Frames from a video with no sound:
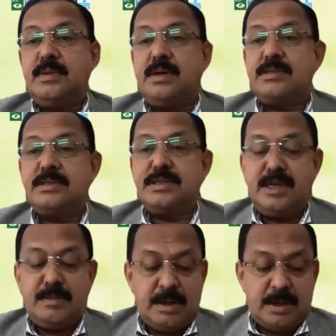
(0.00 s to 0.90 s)

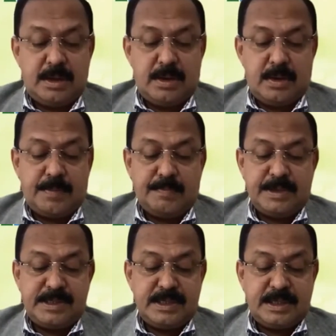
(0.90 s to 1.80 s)
sustainable,
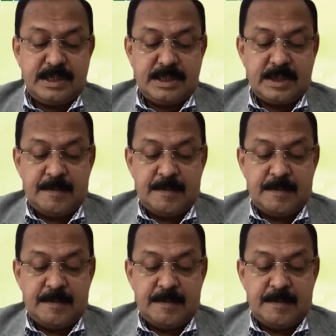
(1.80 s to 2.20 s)
businesses,